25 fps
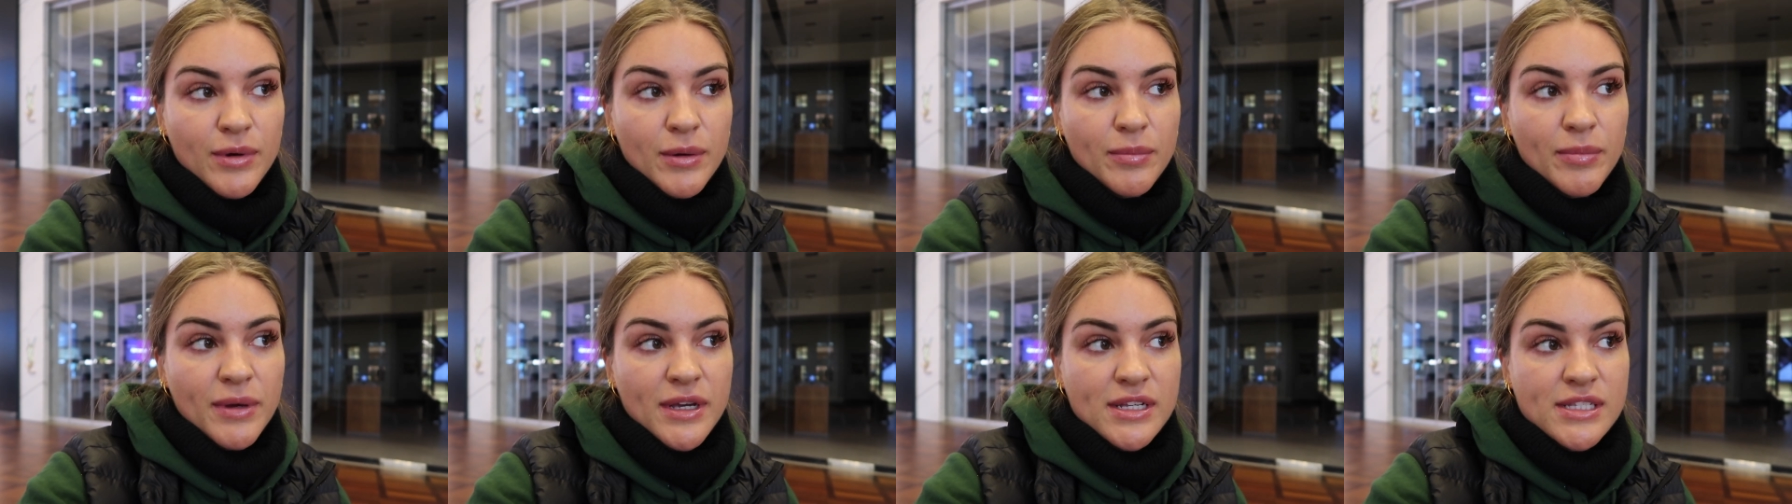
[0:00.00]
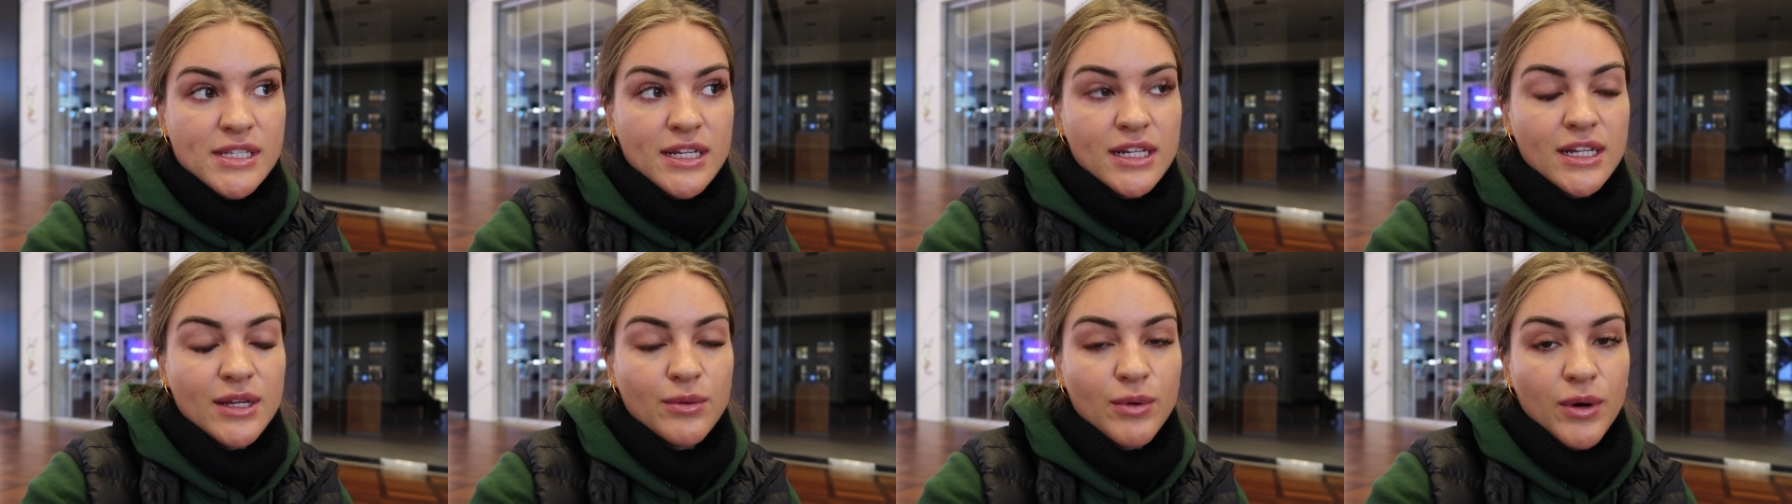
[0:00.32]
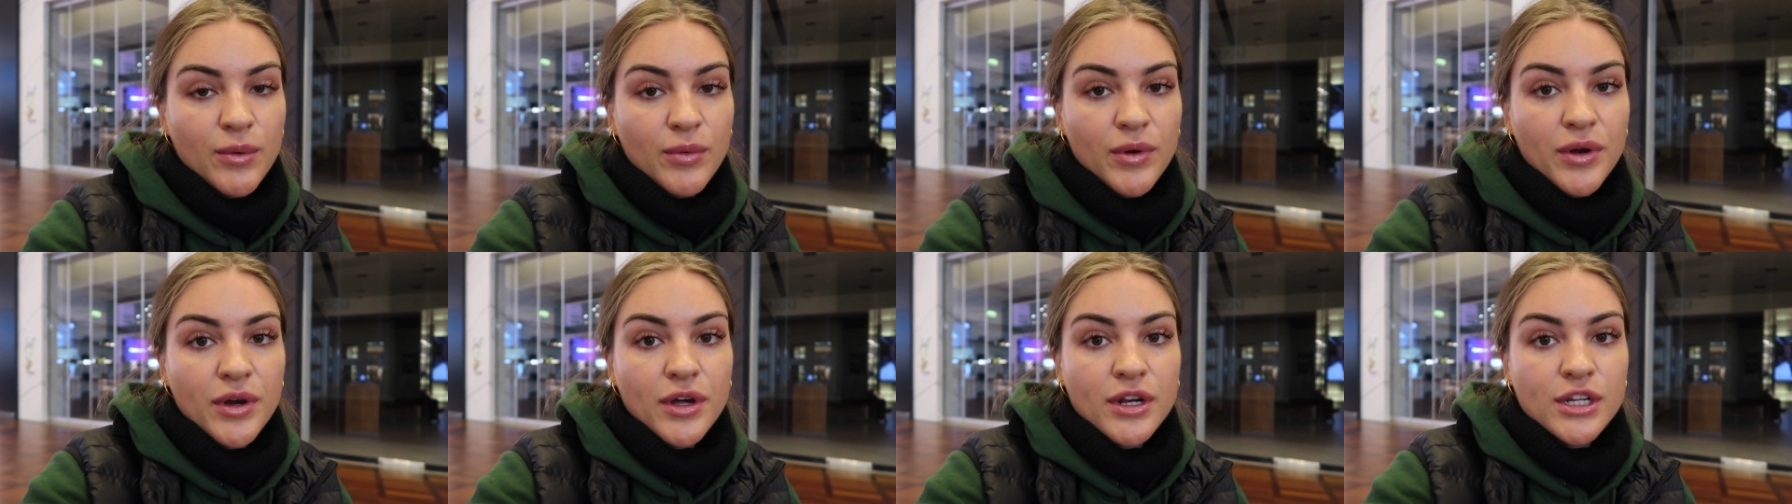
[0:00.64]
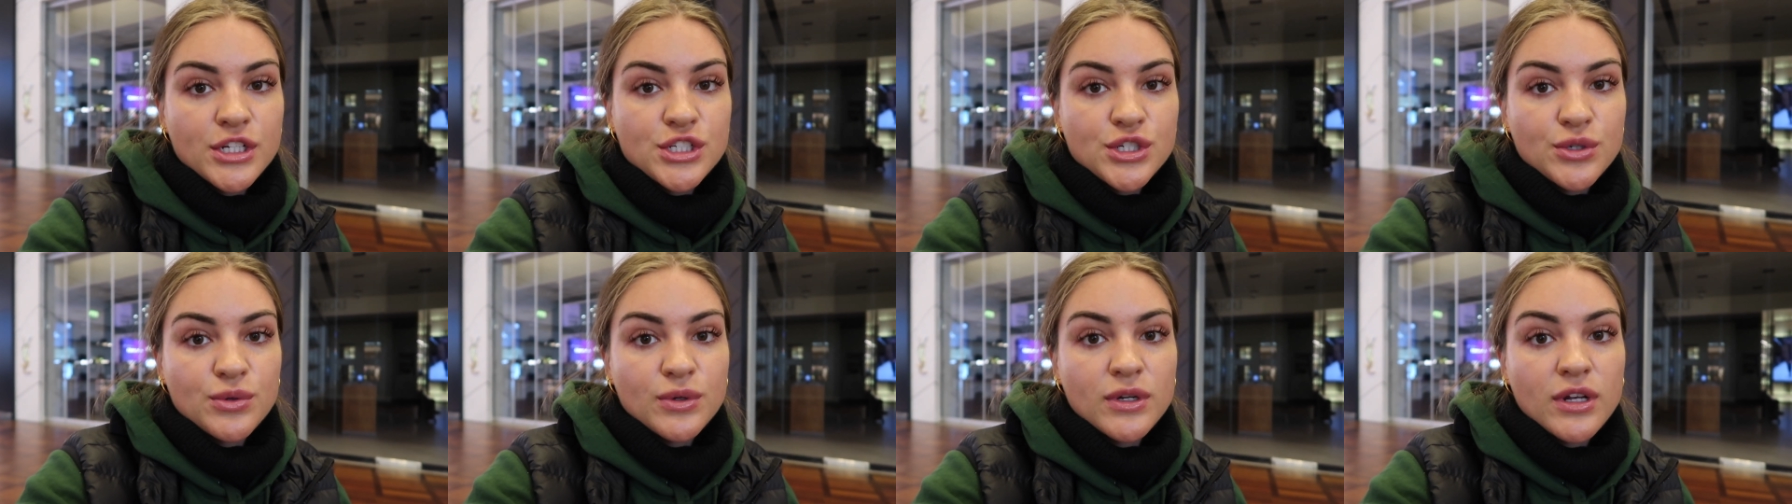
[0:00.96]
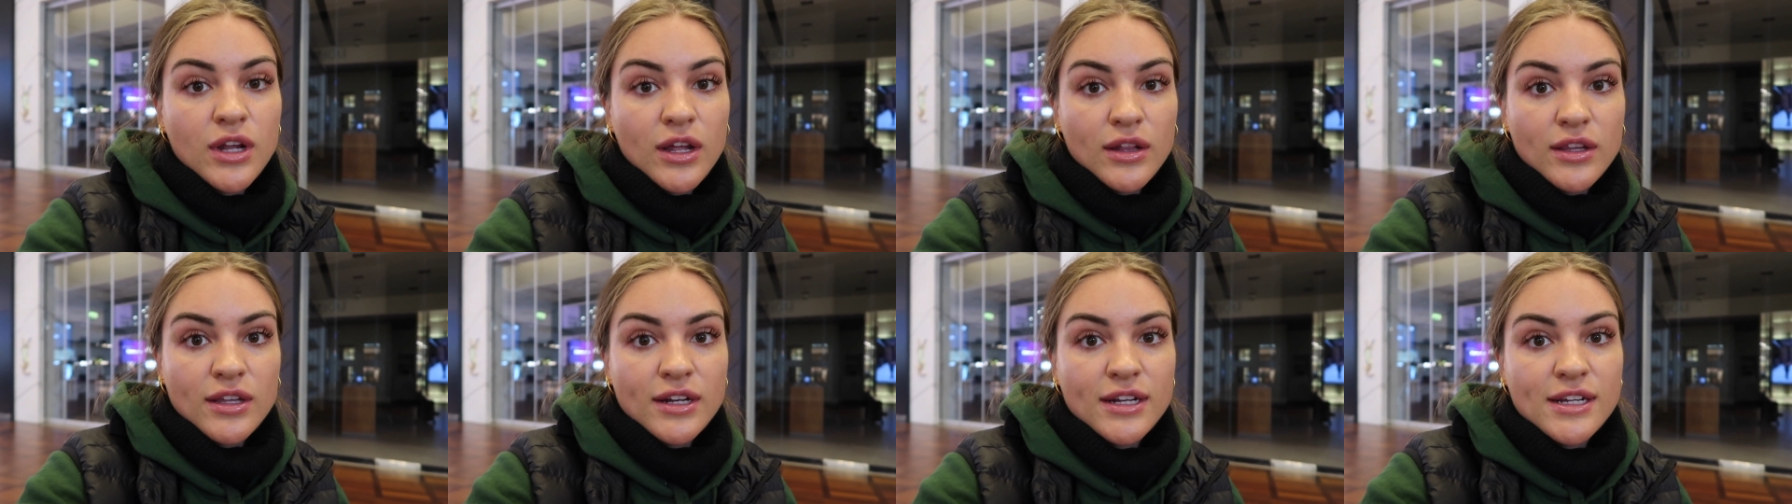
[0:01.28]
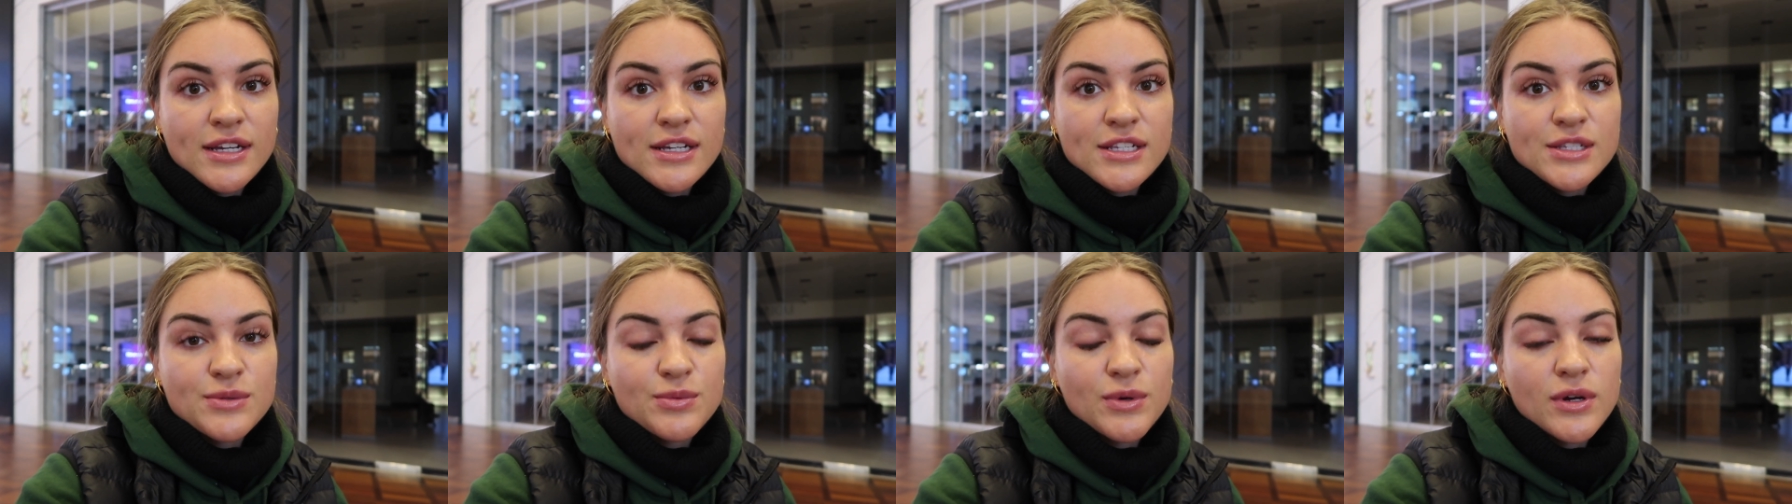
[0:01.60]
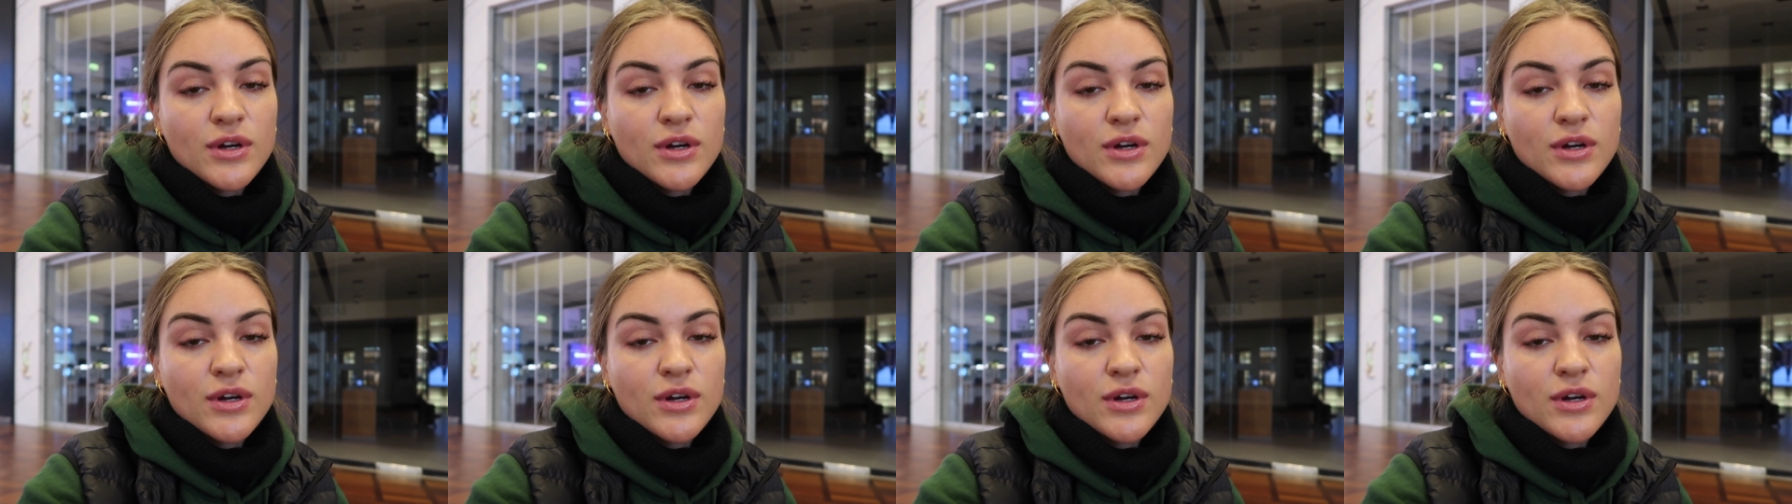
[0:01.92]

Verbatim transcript: But basically what we're gonna do in London is